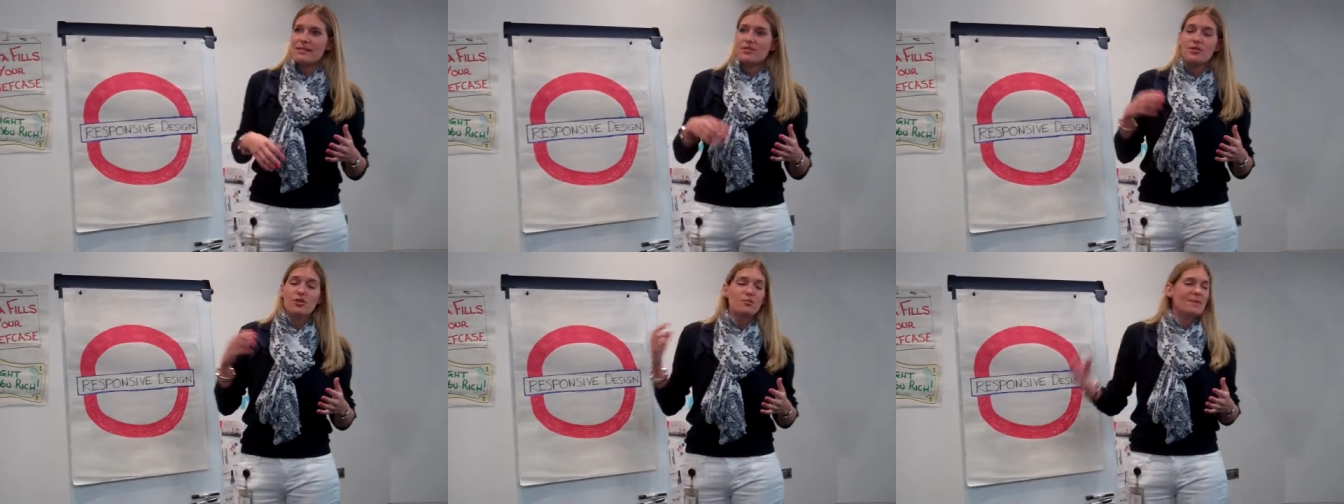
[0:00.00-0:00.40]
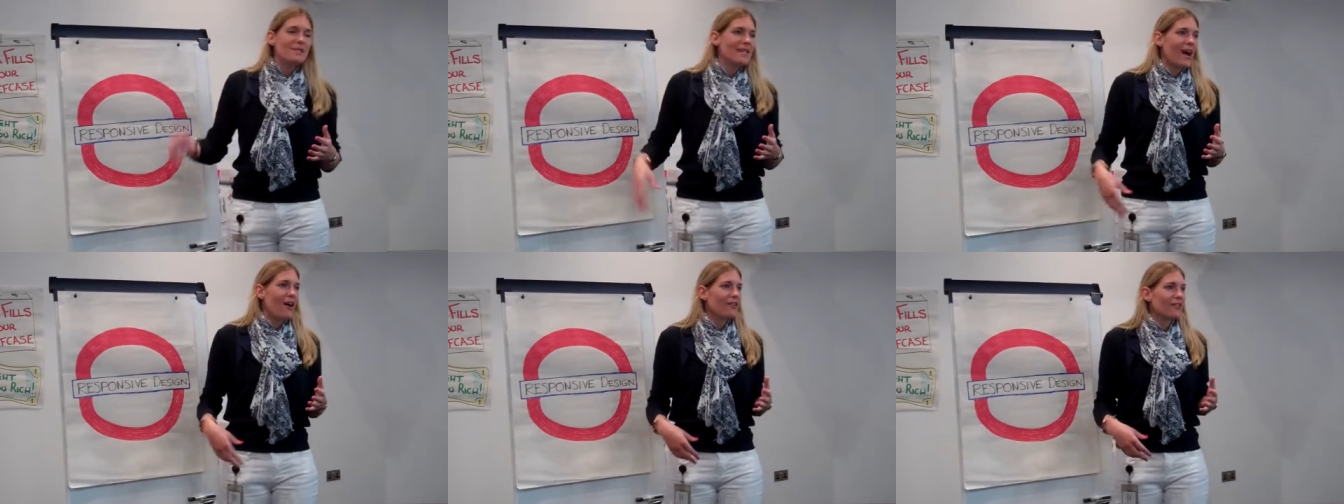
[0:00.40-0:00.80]
The tube is
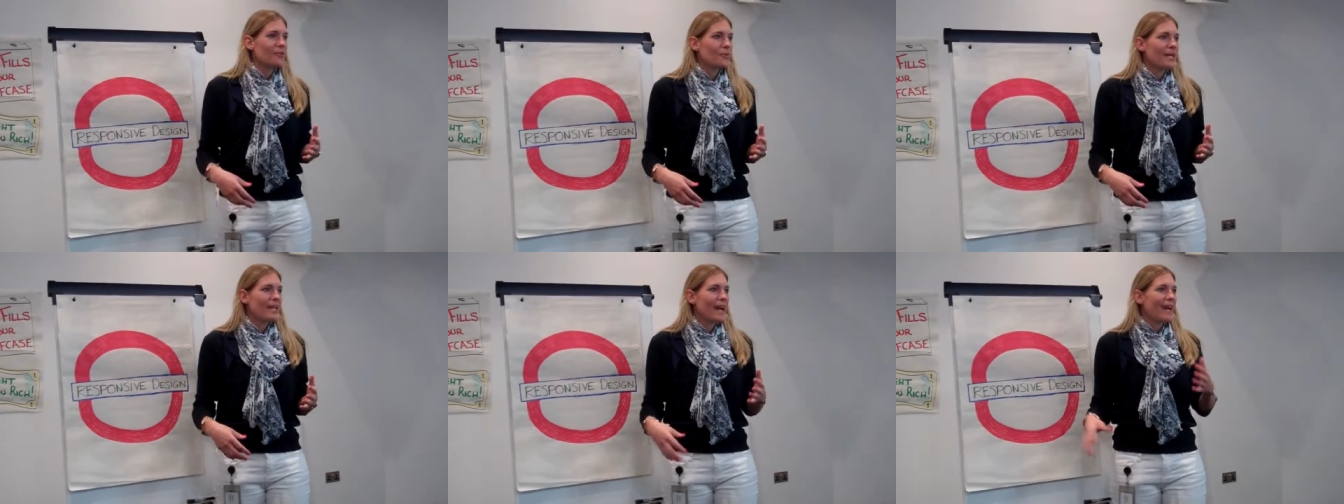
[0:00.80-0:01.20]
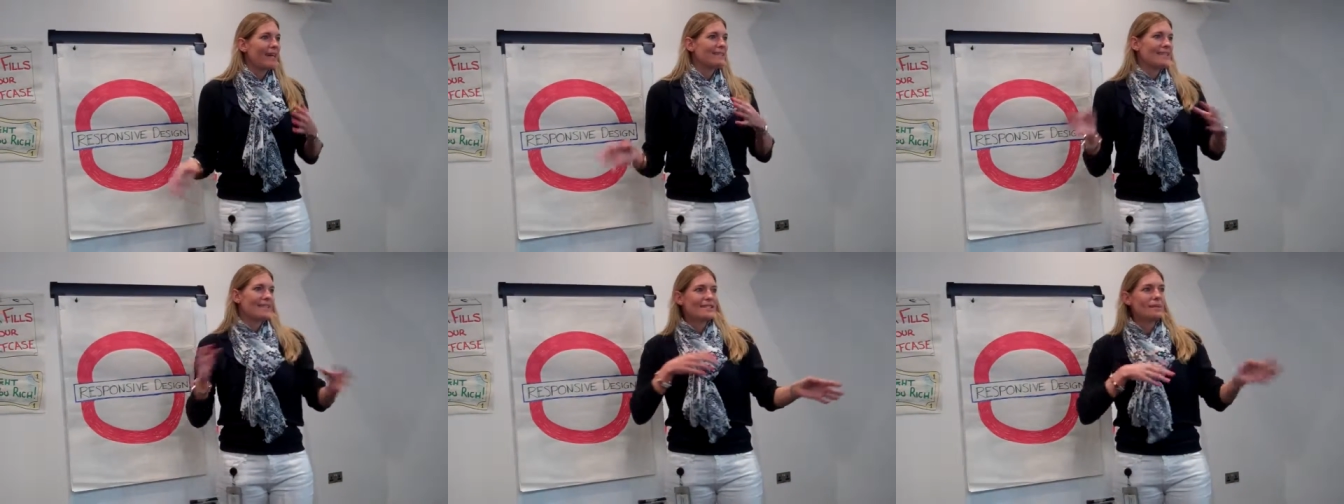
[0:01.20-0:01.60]
down on the
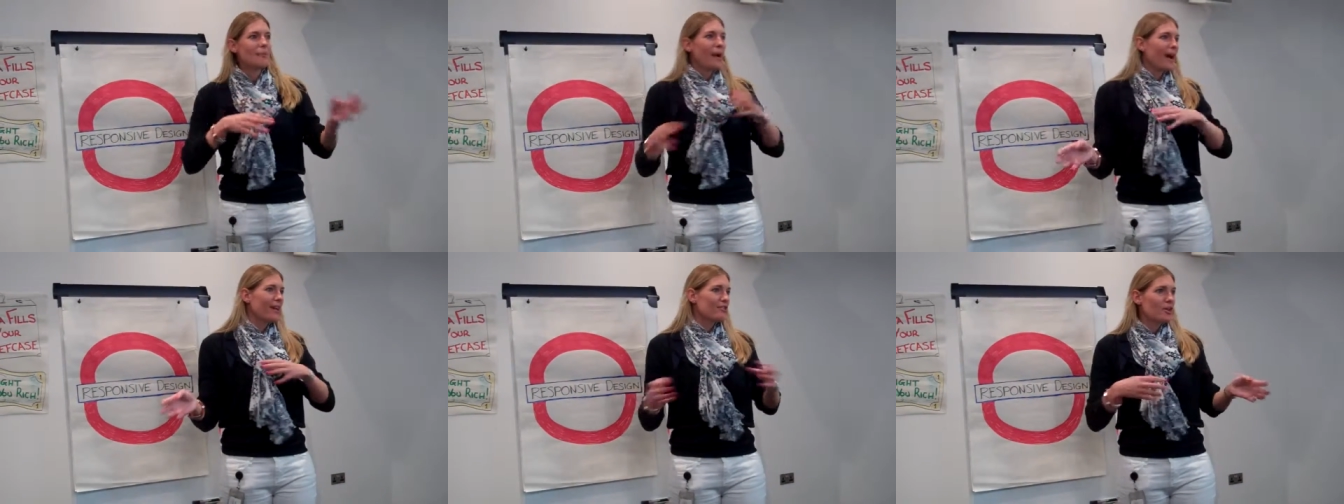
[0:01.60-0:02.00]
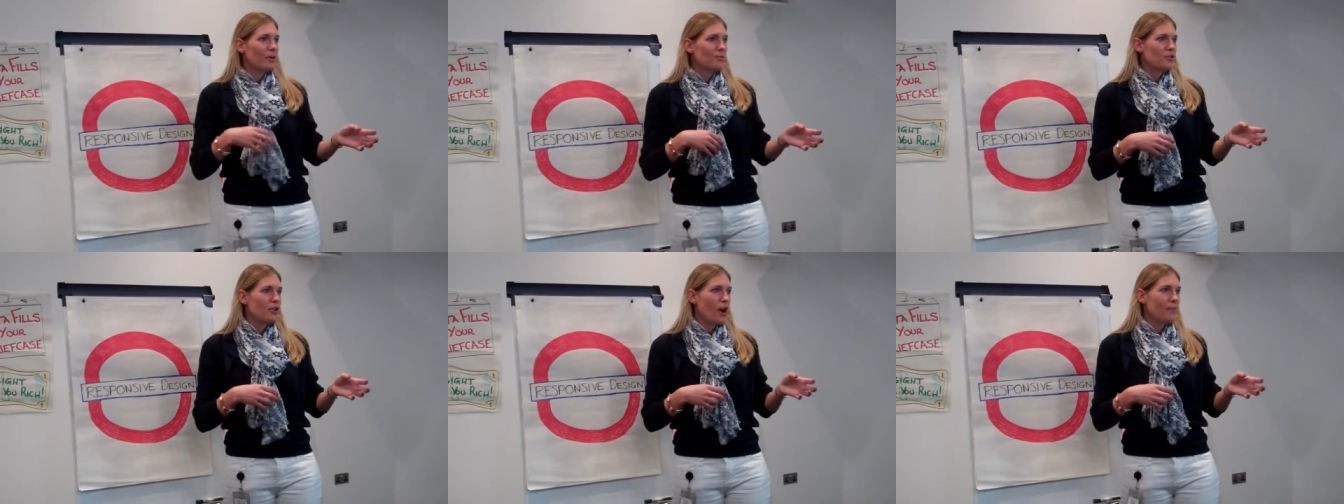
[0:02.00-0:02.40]
weekends, it's a
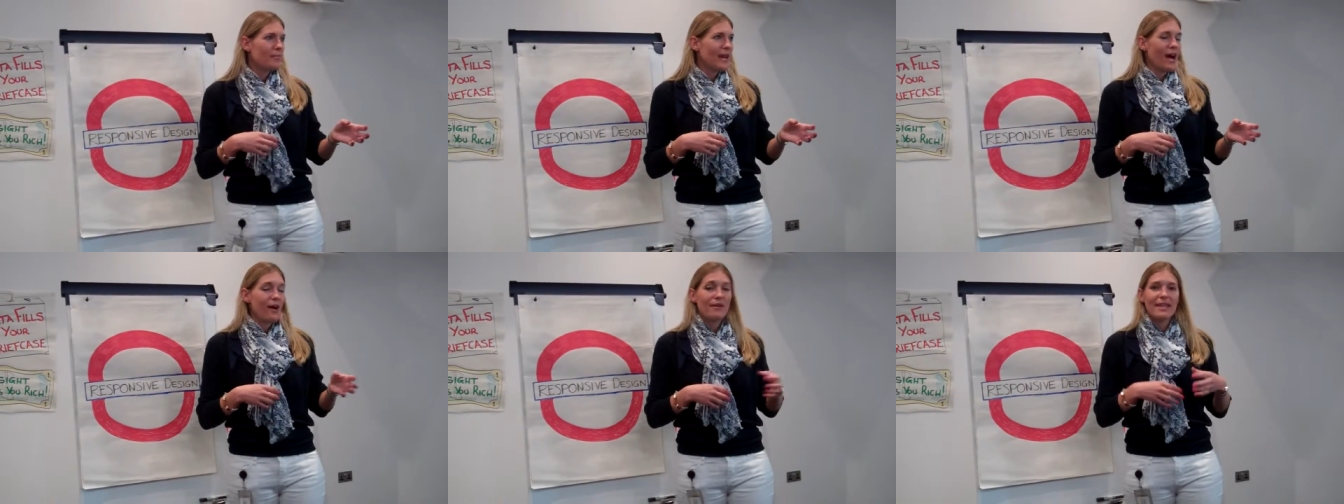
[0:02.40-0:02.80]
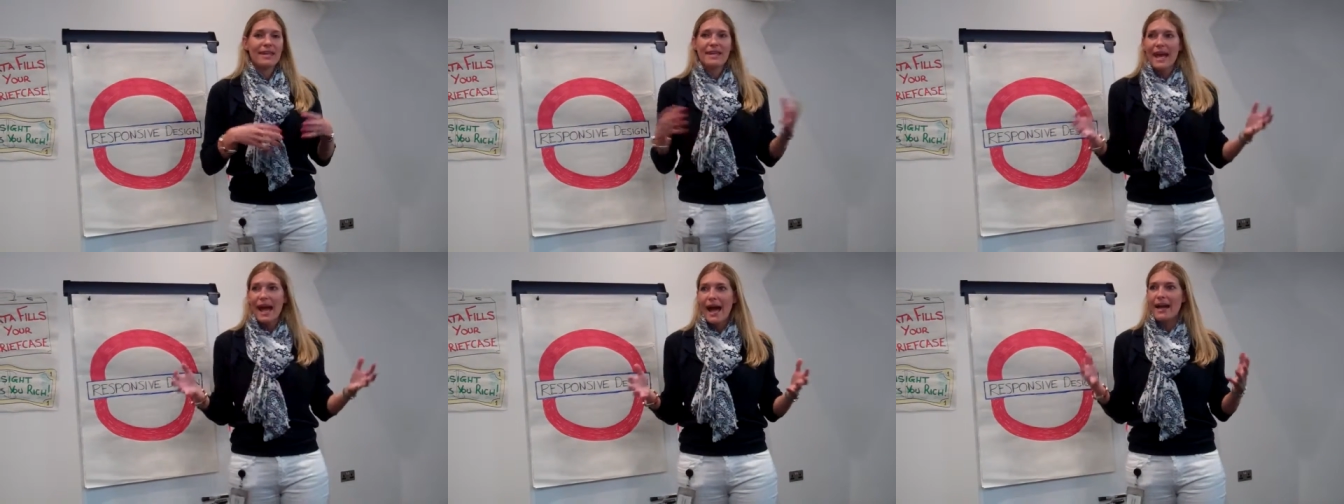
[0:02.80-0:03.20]
patch-up job now, and they
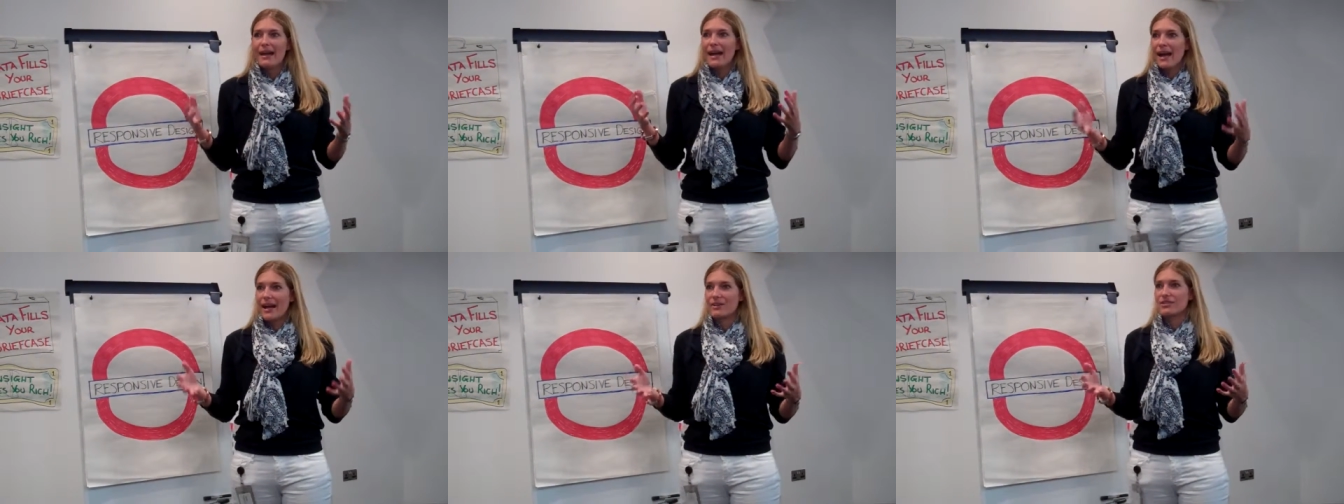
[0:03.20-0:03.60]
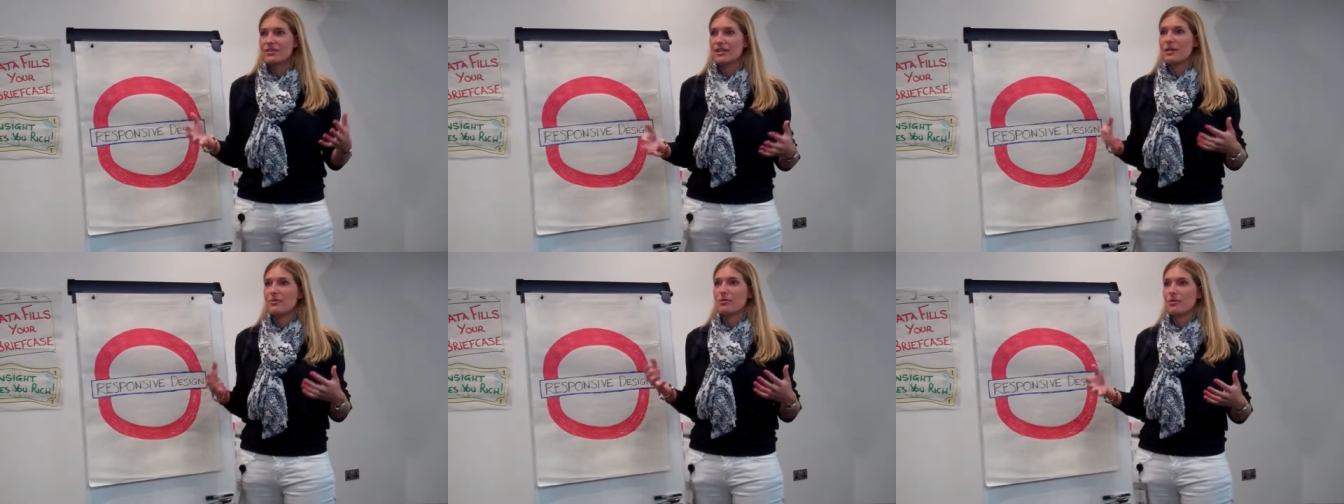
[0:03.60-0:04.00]
can't
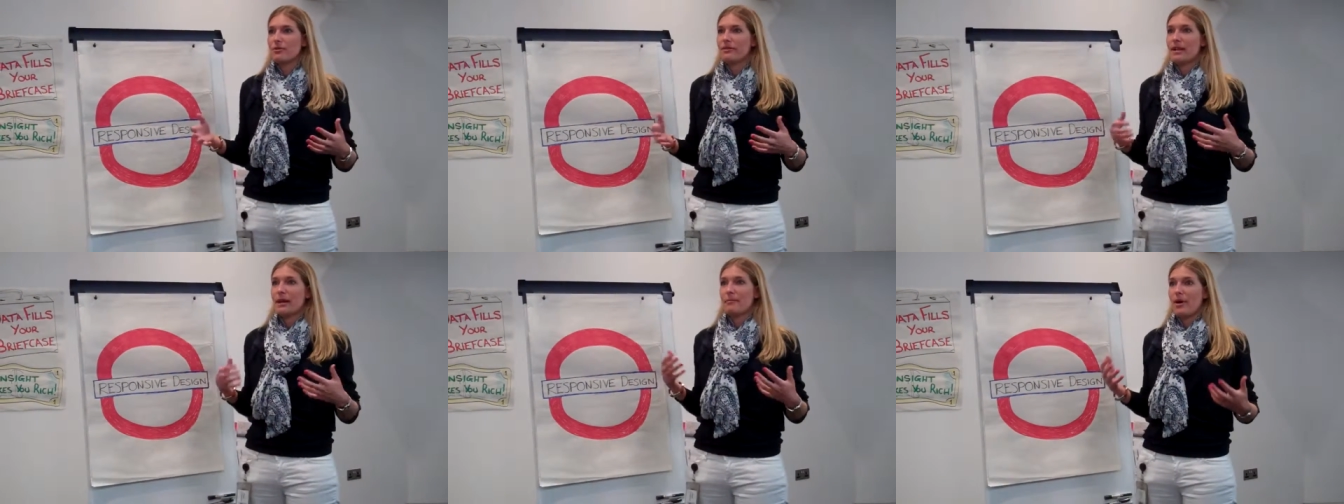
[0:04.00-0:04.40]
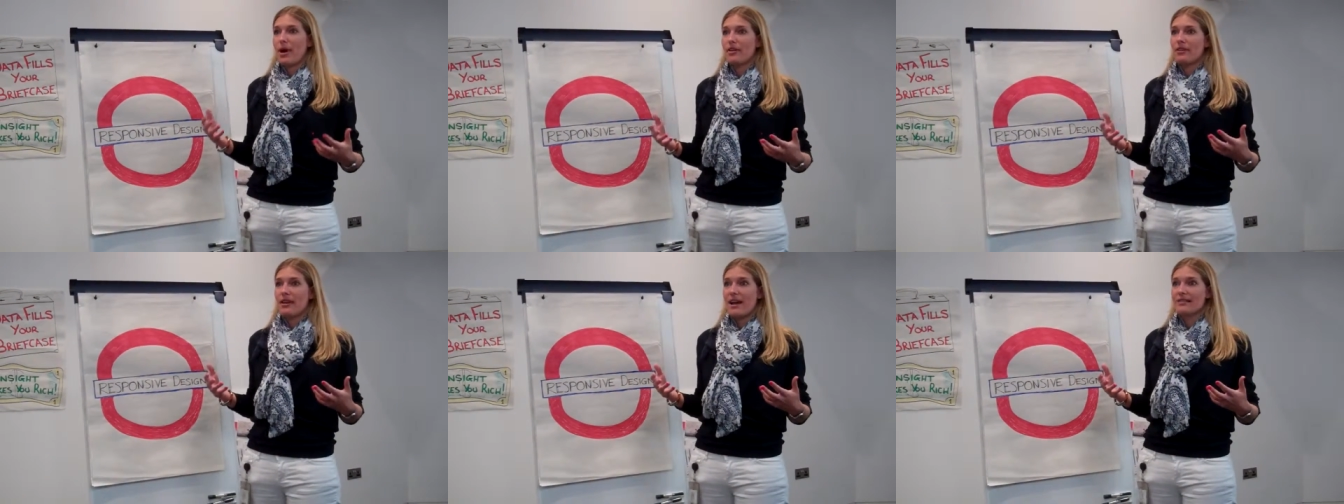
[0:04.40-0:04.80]
actually improve it and
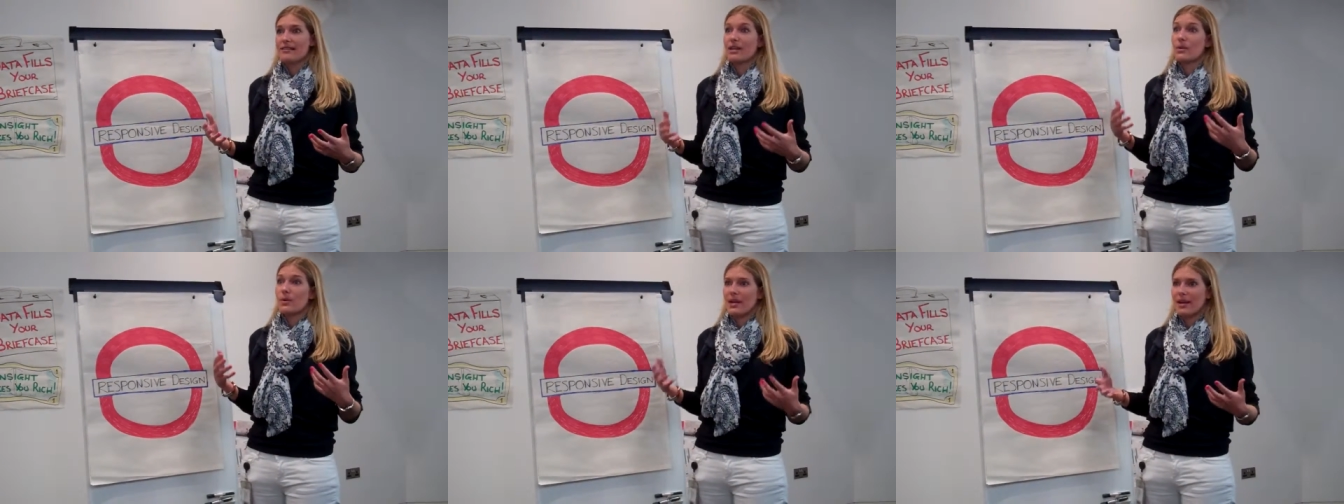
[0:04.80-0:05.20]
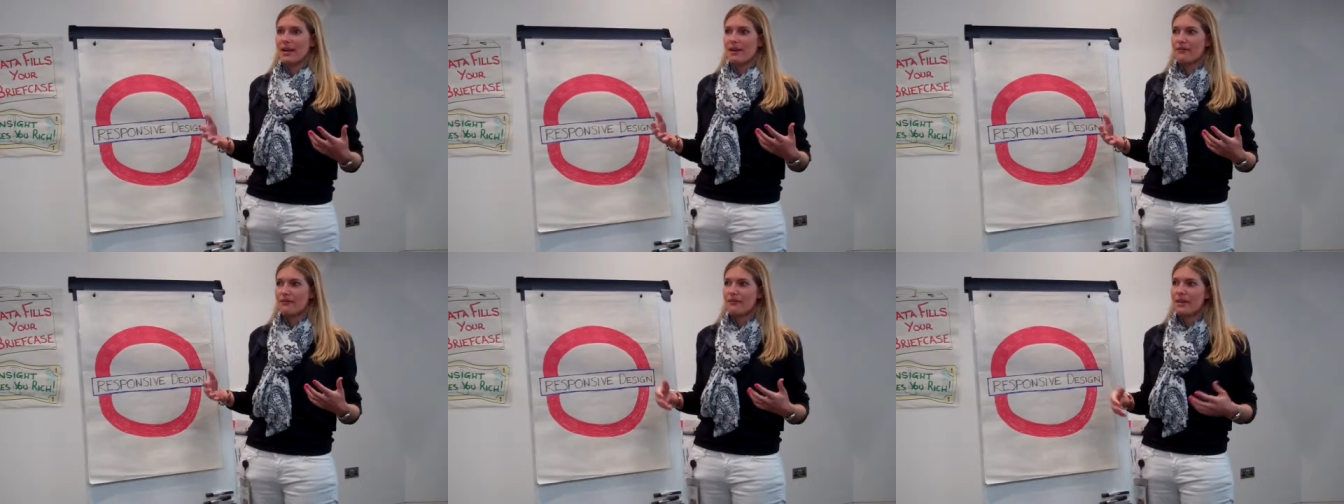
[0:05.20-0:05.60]
modernize it quick
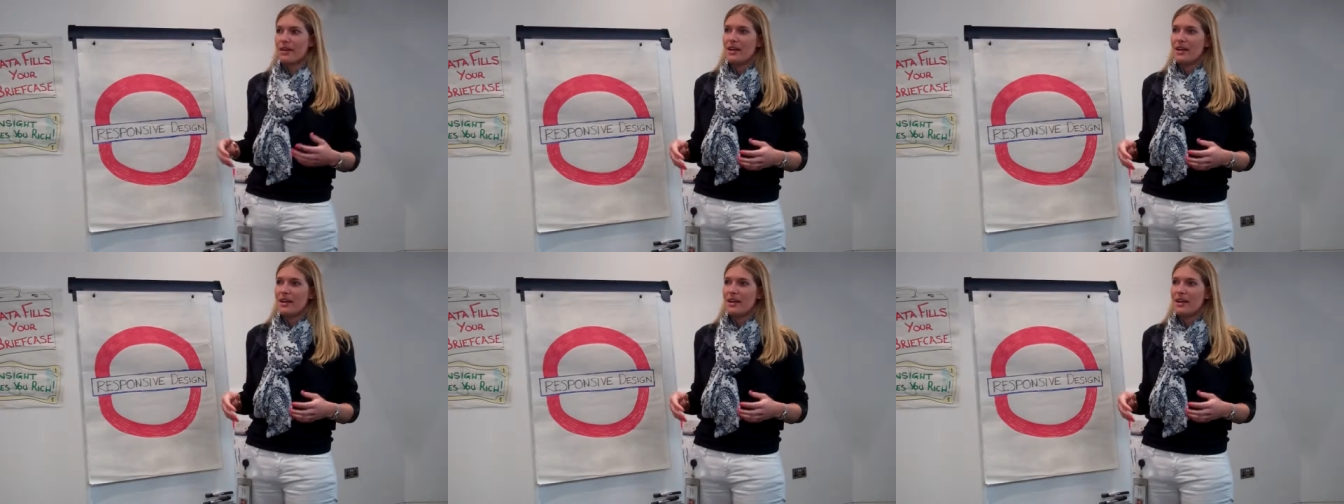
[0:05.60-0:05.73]
enough.